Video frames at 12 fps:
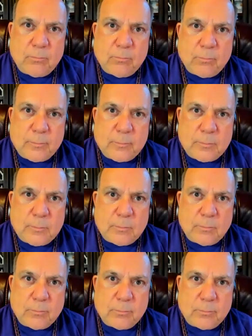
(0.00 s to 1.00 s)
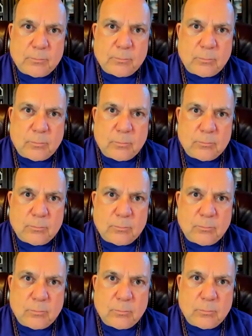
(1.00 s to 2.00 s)

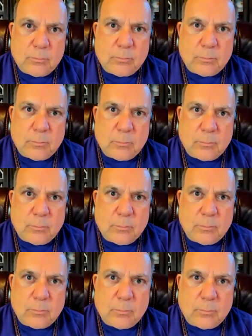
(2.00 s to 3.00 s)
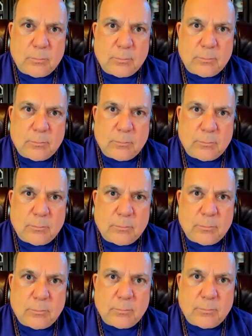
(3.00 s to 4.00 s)

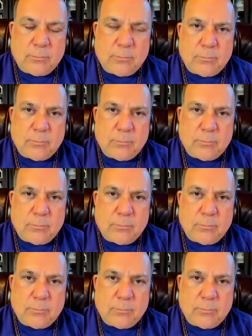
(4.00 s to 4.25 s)
This person isn't speaking.